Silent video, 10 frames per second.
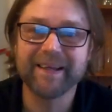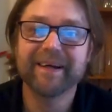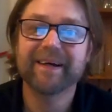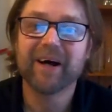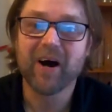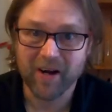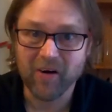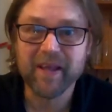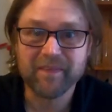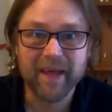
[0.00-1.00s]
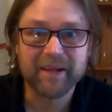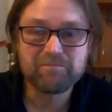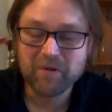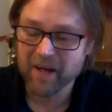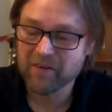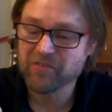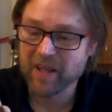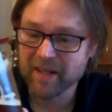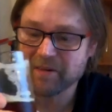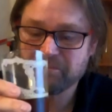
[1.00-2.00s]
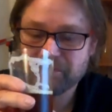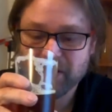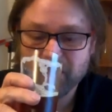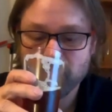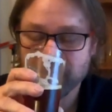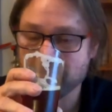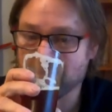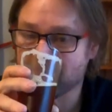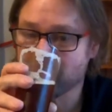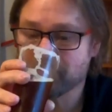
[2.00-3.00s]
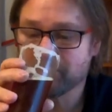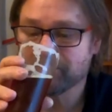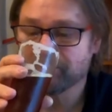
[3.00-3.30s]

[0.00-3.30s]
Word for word: I, I get that, I understand. I know what that means.